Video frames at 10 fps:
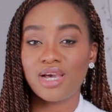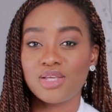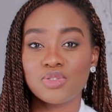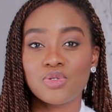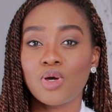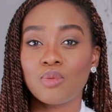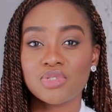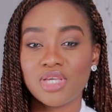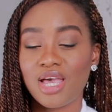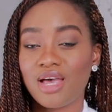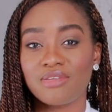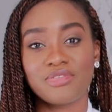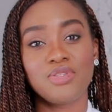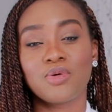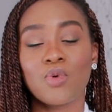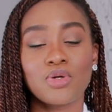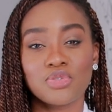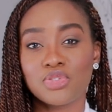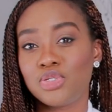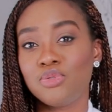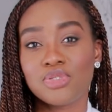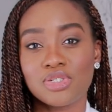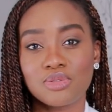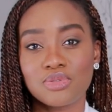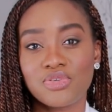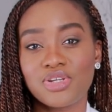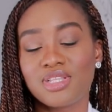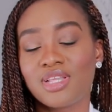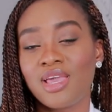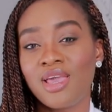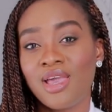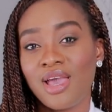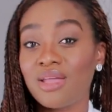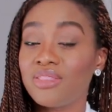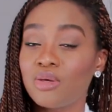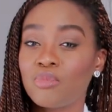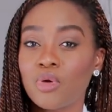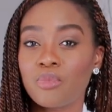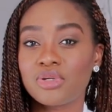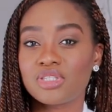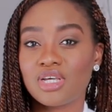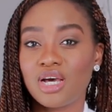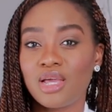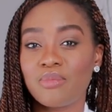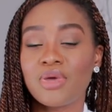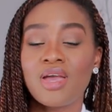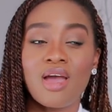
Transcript: I do hope to have, you know, one or two children at the appropriate time.